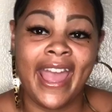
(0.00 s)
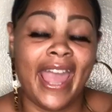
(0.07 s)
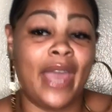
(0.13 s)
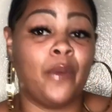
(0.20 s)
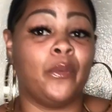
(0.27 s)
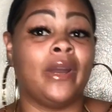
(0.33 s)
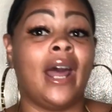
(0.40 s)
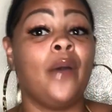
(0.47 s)

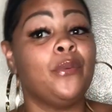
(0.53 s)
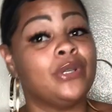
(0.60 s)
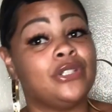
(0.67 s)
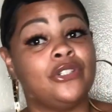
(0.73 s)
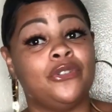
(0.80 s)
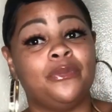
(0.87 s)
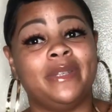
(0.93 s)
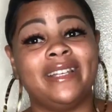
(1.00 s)
And what I would
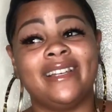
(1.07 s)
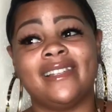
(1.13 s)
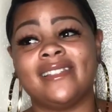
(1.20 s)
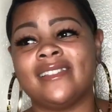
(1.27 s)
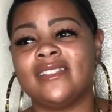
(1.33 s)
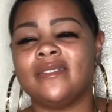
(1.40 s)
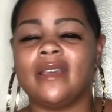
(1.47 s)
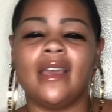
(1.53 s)
do,
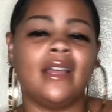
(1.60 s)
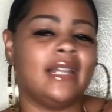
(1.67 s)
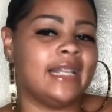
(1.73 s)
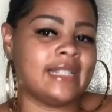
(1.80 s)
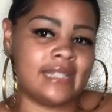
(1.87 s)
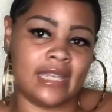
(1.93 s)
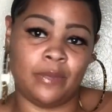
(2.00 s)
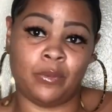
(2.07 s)
because
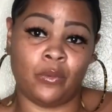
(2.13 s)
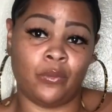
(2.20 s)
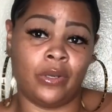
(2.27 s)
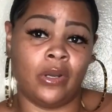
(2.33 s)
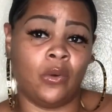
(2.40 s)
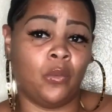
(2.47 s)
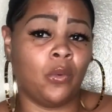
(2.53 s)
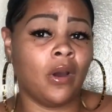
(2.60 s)
let's keep it
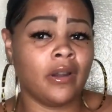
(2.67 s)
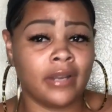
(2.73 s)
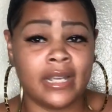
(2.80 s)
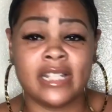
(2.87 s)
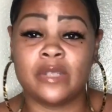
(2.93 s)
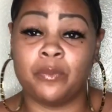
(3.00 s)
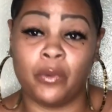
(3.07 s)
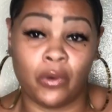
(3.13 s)
real, water
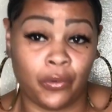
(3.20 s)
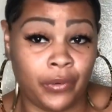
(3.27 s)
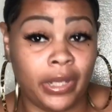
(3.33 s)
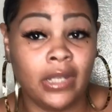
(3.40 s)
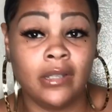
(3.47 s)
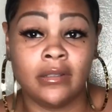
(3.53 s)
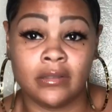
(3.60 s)
gets boring.